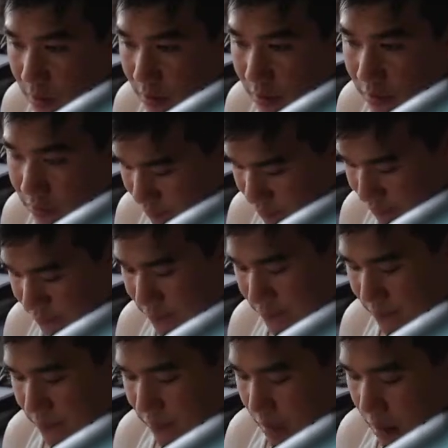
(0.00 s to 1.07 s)
off
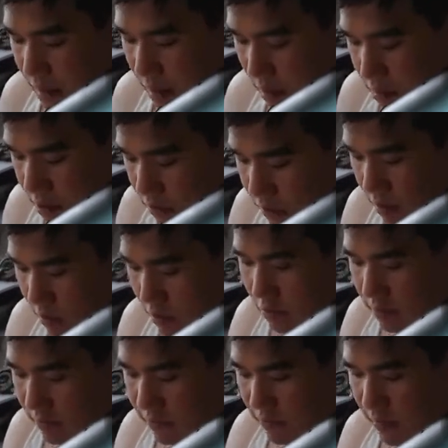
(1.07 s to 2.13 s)
Just went onto
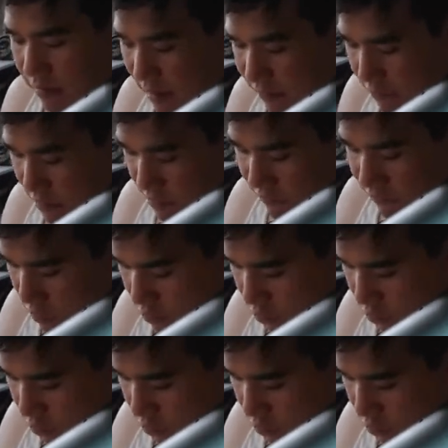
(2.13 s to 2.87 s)
a free reference photo